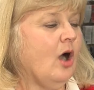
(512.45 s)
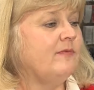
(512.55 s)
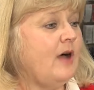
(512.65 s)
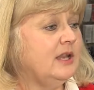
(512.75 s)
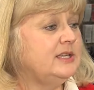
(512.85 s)
Our
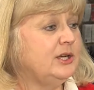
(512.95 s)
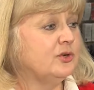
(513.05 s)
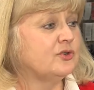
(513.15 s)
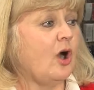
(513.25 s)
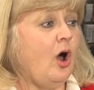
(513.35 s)

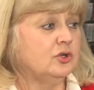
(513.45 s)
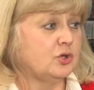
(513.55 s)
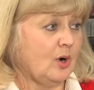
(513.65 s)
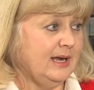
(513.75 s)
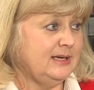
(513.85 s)
volunteers are all
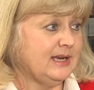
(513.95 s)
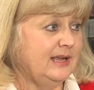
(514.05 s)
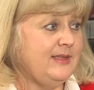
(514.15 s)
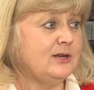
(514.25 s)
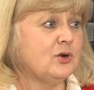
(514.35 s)
trained,
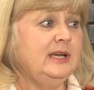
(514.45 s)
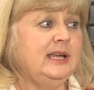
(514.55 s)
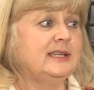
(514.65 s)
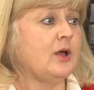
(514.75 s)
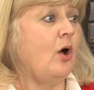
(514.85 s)
and that
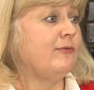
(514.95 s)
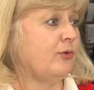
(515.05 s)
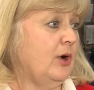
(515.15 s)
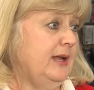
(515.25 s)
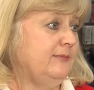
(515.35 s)
training is all
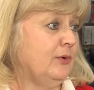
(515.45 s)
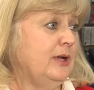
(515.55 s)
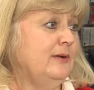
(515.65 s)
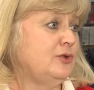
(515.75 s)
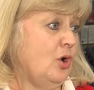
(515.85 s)

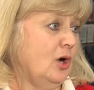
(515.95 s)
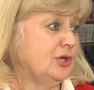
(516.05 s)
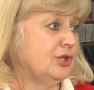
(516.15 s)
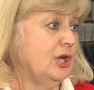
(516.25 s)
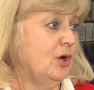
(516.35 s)
free of
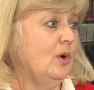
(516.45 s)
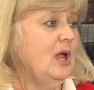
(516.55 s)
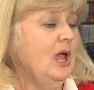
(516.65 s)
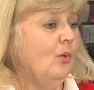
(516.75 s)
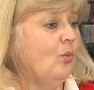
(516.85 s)
charge. So
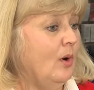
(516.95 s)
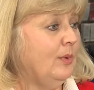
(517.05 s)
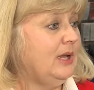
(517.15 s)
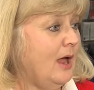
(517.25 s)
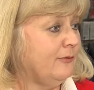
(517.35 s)
what
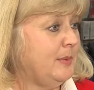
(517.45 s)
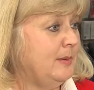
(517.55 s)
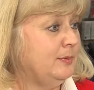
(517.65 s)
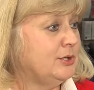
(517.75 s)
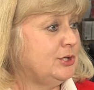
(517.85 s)
we'd like
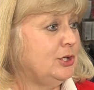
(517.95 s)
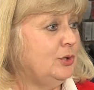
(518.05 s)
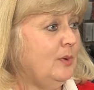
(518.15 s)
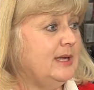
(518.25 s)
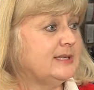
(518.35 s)
people to
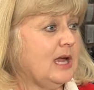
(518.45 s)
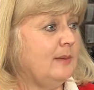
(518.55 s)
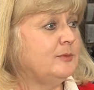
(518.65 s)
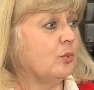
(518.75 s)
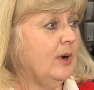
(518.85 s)
do is
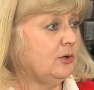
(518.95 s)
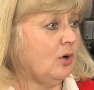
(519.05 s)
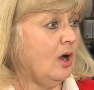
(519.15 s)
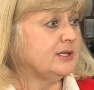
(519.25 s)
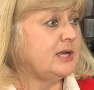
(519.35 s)
come to
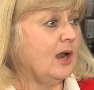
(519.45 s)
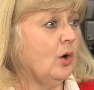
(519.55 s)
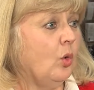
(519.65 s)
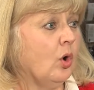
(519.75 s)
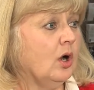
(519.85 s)

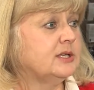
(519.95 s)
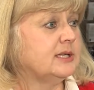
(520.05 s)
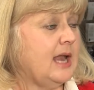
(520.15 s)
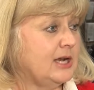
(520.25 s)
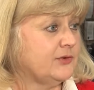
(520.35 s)

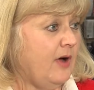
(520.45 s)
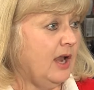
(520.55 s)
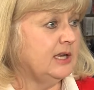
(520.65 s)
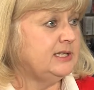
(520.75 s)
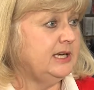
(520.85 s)

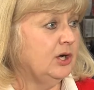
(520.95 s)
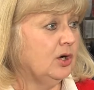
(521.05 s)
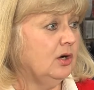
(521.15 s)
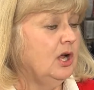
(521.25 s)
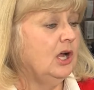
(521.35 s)

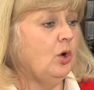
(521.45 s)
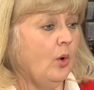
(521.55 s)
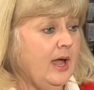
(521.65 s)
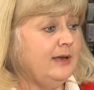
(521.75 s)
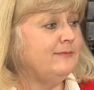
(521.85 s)
redcross.org/volunteer.
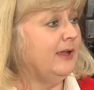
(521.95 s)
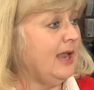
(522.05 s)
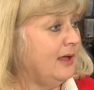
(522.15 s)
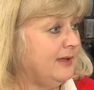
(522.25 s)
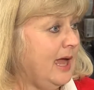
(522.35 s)
Go ahead and fill
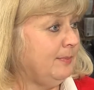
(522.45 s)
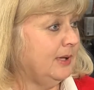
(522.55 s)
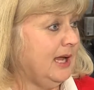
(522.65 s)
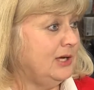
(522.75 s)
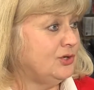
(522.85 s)
out the
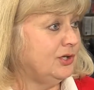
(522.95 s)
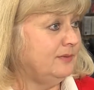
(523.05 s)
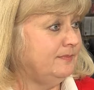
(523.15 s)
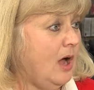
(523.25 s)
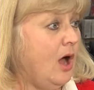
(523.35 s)

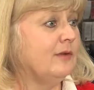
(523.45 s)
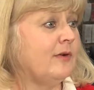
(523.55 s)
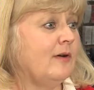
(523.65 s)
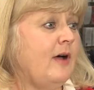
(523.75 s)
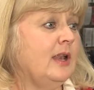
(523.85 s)
application. All of
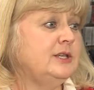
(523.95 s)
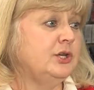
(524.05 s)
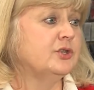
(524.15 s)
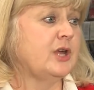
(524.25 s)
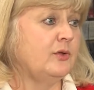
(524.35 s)
our
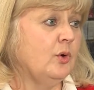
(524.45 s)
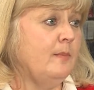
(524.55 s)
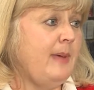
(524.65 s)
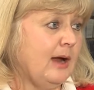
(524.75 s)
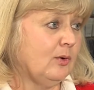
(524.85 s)
volunteers go through a
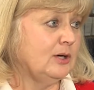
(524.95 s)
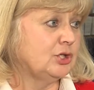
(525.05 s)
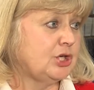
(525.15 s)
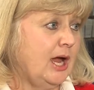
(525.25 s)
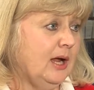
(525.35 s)

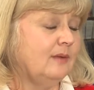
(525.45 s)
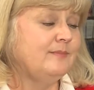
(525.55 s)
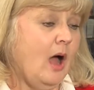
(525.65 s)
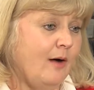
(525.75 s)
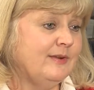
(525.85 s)
background check.
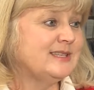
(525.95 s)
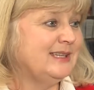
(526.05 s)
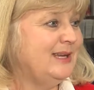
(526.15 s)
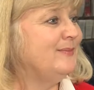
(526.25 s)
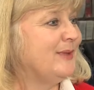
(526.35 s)
Obviously,
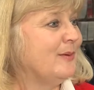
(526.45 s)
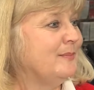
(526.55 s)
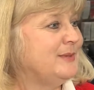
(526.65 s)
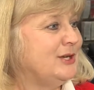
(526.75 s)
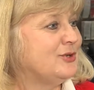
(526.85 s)
they're
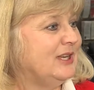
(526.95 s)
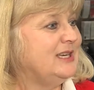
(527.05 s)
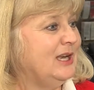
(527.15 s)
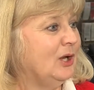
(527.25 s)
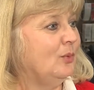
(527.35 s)
intentionally
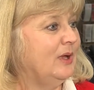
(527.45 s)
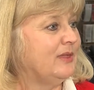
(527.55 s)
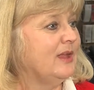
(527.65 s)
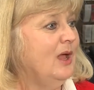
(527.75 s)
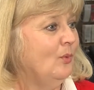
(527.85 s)
dealing
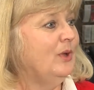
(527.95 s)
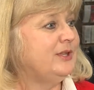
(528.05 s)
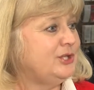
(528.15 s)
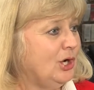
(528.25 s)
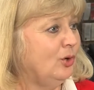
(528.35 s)

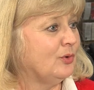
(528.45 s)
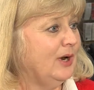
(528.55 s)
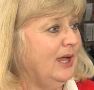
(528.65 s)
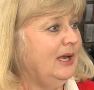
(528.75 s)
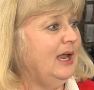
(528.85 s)
with
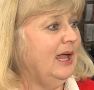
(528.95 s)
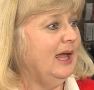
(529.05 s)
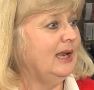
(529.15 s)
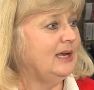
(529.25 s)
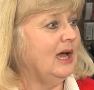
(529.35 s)
children
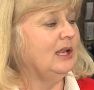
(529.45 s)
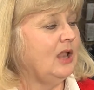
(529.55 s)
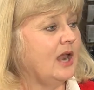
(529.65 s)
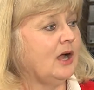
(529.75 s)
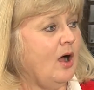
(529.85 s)
and a
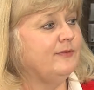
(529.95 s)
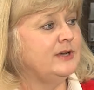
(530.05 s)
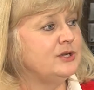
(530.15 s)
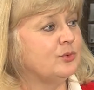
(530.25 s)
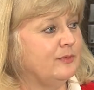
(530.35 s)
lot of
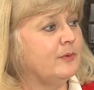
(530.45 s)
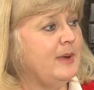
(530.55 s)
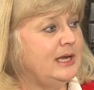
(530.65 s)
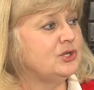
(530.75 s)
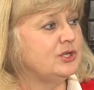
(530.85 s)
confidential
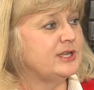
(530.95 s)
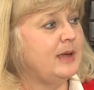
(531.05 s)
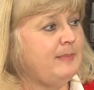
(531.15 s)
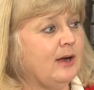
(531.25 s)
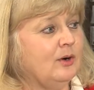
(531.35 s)
information, so
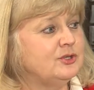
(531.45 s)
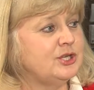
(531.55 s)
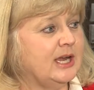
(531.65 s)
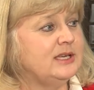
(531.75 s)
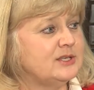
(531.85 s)
that background
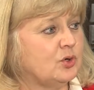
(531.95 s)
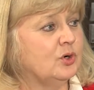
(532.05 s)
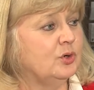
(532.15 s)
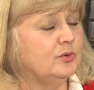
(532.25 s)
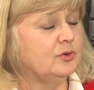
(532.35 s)
check is
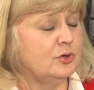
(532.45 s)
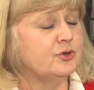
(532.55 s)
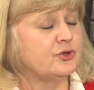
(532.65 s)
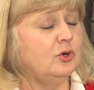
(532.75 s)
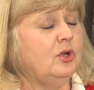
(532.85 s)

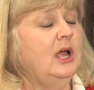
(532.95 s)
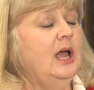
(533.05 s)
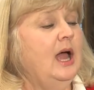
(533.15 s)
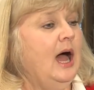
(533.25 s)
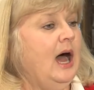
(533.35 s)
crucial.
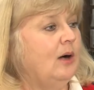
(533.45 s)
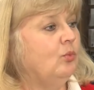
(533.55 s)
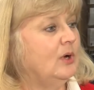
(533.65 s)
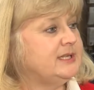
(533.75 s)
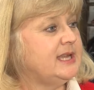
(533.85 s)

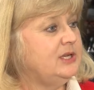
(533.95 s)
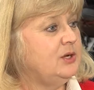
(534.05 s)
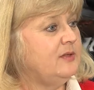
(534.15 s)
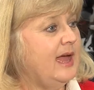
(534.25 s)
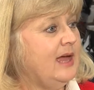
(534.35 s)
Once they
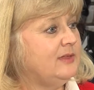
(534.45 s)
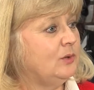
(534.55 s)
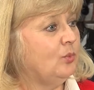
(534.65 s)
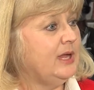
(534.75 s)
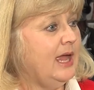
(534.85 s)
do that,
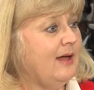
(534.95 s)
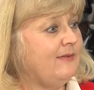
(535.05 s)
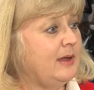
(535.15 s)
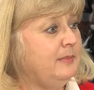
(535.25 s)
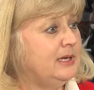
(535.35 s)
then we
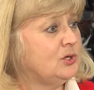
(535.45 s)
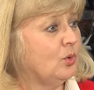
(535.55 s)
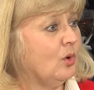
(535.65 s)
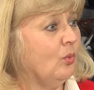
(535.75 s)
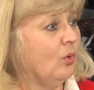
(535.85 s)
have a
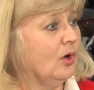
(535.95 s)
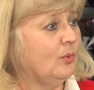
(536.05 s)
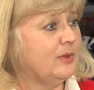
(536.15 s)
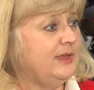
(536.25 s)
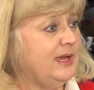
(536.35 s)
mentor work with